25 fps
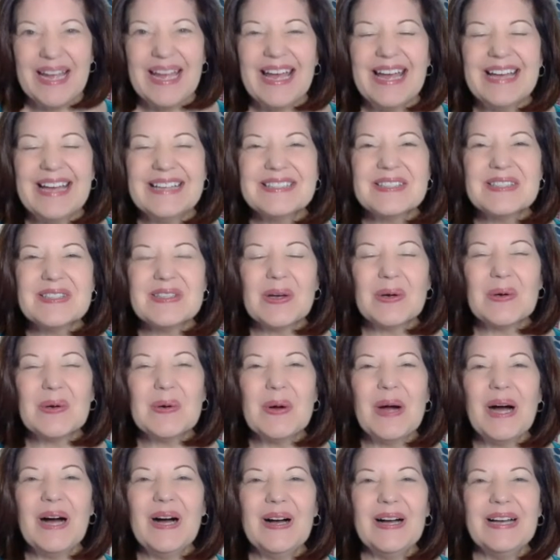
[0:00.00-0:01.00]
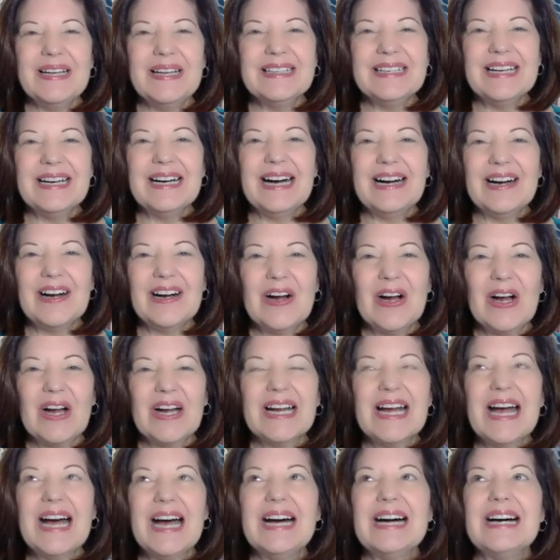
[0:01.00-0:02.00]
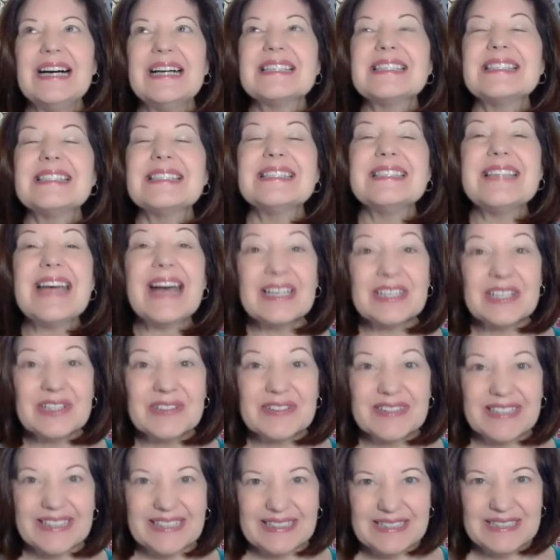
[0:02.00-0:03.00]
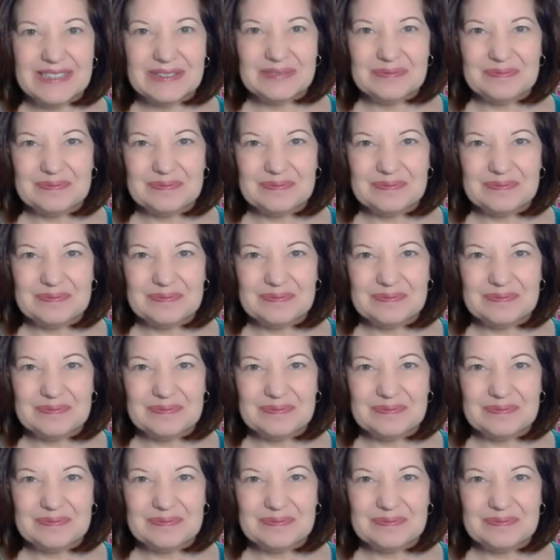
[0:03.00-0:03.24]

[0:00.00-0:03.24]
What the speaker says: And so on our Saturday,